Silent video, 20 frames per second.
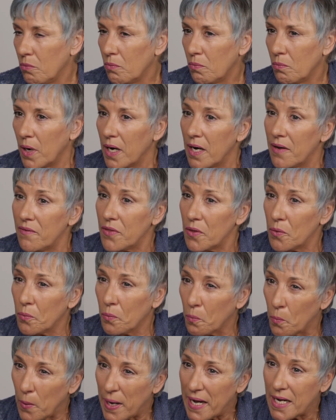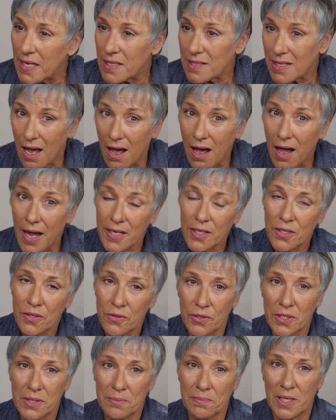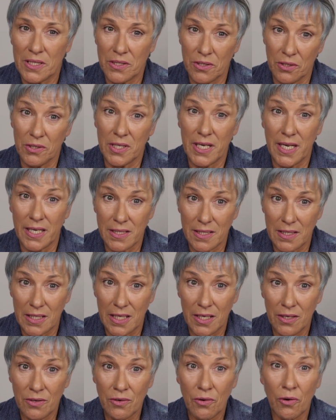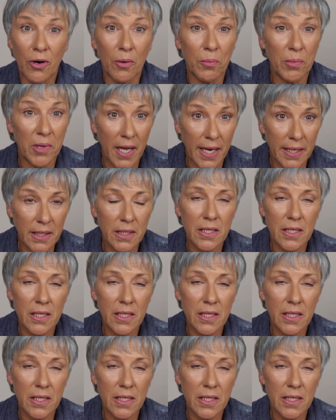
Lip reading: One of the ways I use muscle testing or applied